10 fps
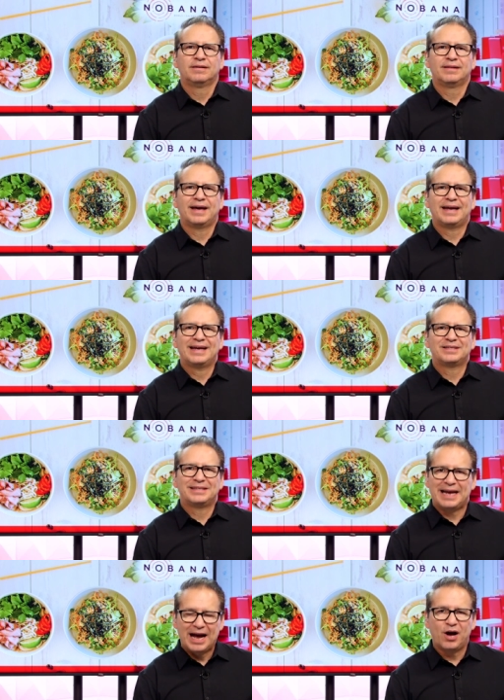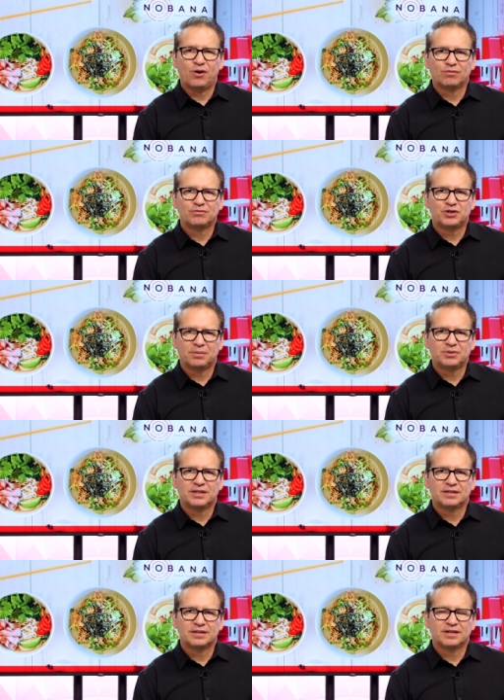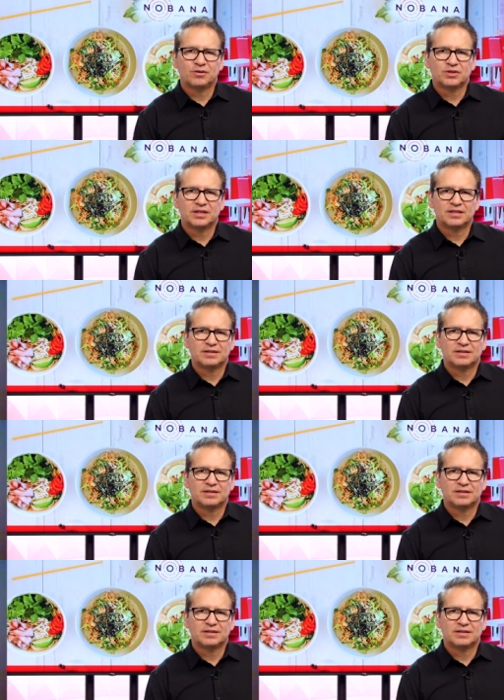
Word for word: that has now jumped into the ghost